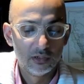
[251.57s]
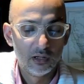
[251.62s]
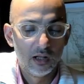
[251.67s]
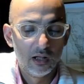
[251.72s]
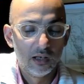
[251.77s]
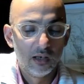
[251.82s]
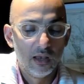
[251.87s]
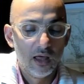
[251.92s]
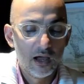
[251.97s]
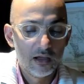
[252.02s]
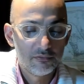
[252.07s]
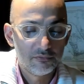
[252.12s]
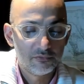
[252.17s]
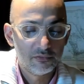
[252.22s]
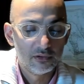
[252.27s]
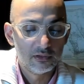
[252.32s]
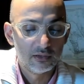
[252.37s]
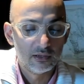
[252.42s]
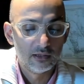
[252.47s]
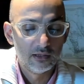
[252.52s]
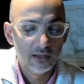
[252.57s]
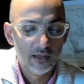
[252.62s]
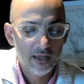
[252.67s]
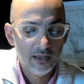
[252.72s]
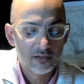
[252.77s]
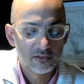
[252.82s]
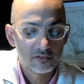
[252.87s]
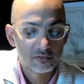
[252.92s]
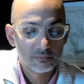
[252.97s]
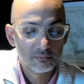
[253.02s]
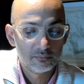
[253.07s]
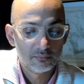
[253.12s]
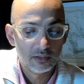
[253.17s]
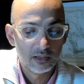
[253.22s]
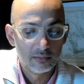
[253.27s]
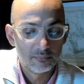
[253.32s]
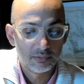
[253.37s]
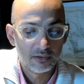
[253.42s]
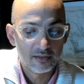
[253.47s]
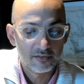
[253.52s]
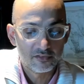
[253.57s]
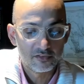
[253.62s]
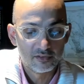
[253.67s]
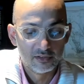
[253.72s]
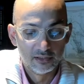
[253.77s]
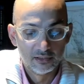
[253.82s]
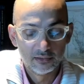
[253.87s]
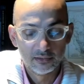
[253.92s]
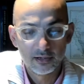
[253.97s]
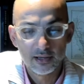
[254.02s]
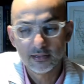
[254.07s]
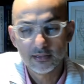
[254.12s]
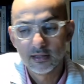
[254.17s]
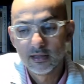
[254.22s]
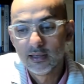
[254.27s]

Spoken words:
life x plus t, right?